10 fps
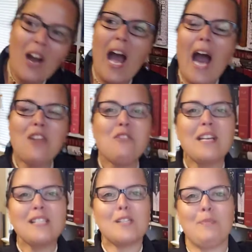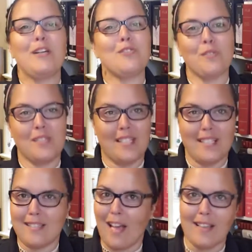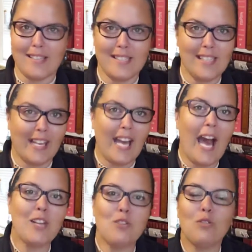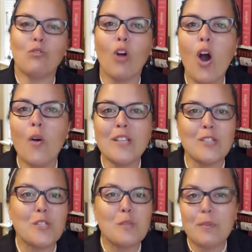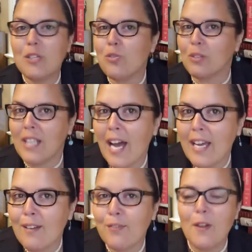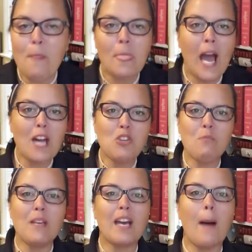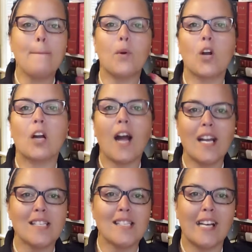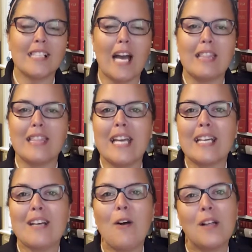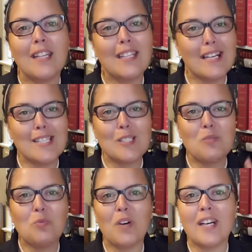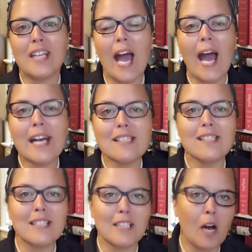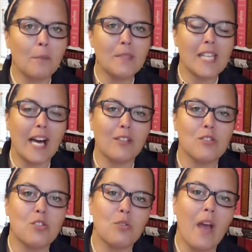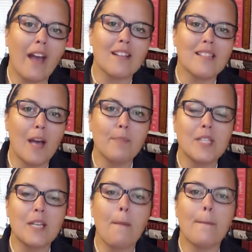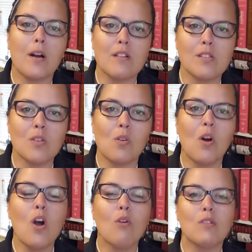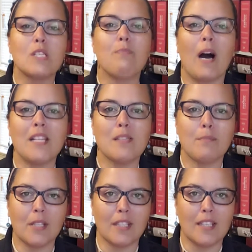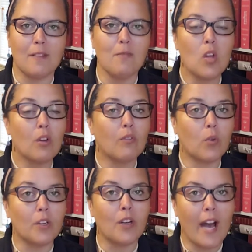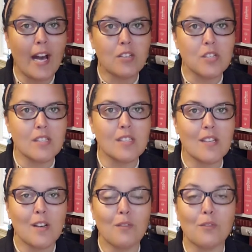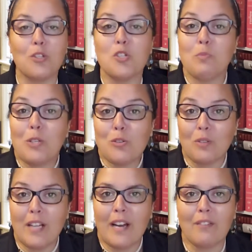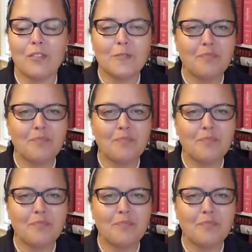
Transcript: how do you get spiritual success? Like how do you grow in your spiritual life? How do you become more Christ-like? I think lesson one has to come down to accepting personal responsibility for your actions, for your spiritual life,